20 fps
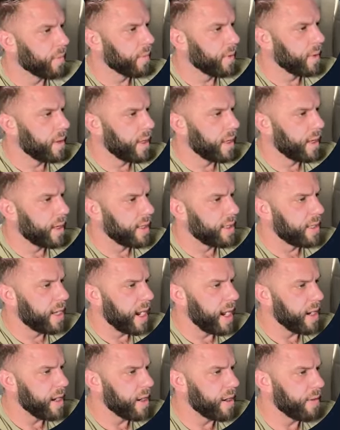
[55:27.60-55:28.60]
the
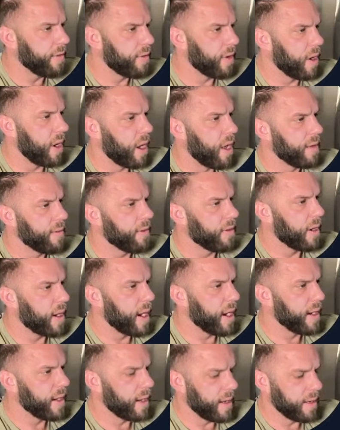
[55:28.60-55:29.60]
container for all of our
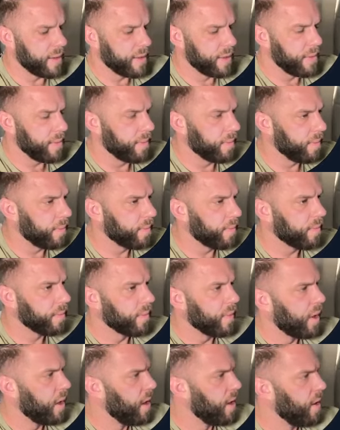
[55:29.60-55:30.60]
icons,
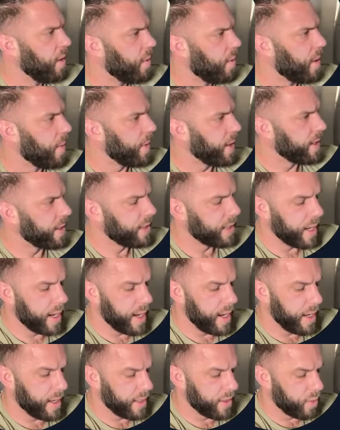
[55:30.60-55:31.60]
what we can say
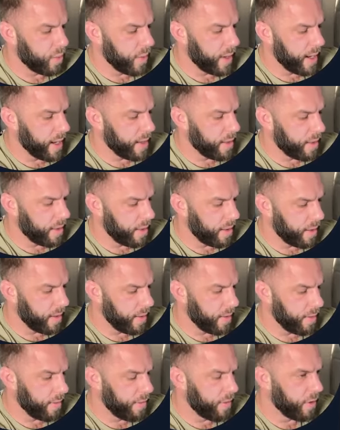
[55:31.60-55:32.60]
is width,
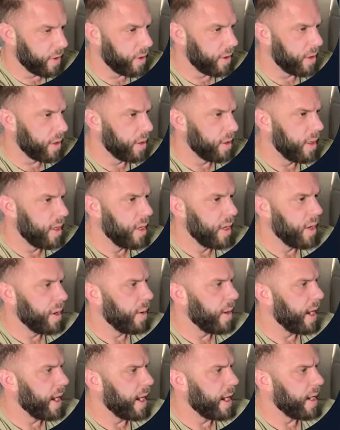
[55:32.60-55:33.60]
full,
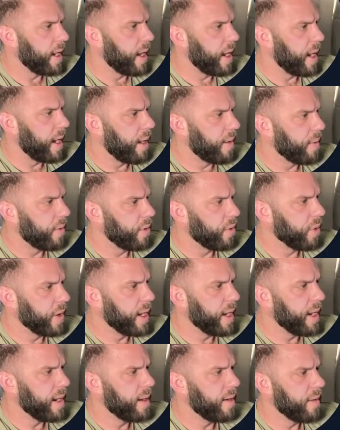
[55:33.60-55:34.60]
and uh,
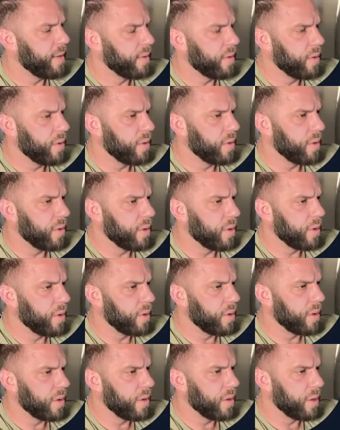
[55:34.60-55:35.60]
grid.
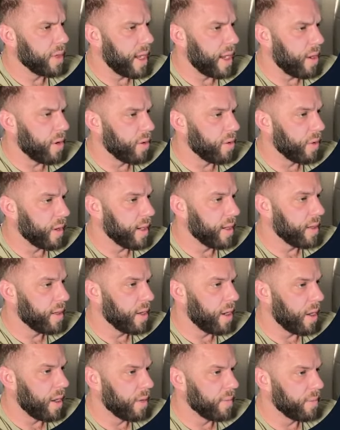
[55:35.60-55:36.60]
Now grid
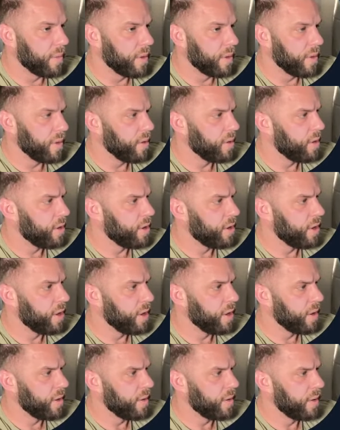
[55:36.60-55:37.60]
columns
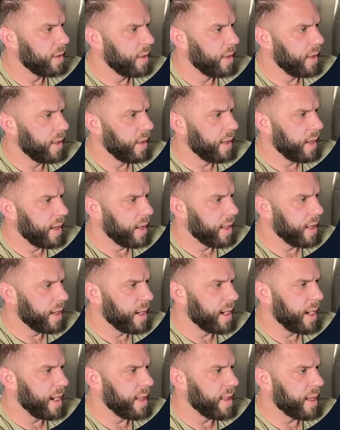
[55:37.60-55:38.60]
two. And then
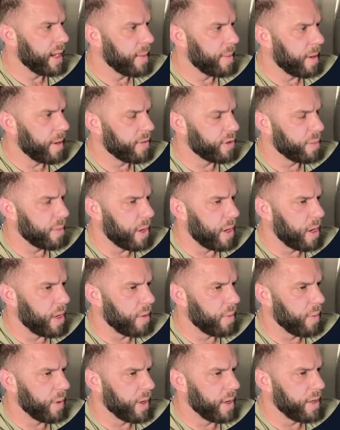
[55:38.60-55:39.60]
anything above
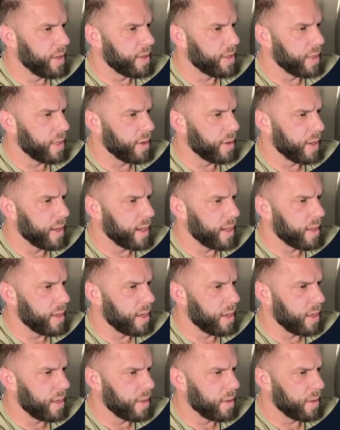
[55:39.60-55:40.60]
small, we're going to use the grid
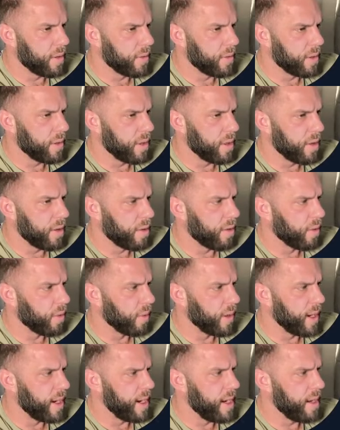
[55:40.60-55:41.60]
cols
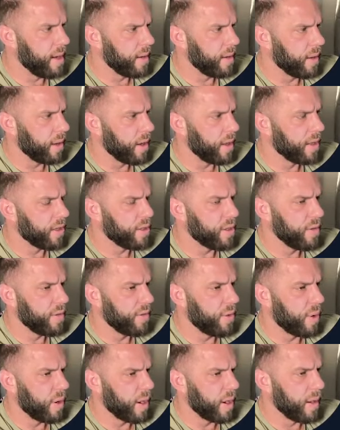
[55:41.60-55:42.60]
three, or let's do
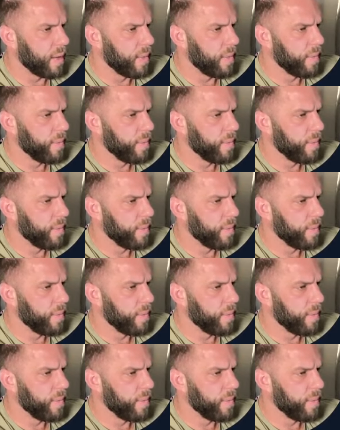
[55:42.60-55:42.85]
four.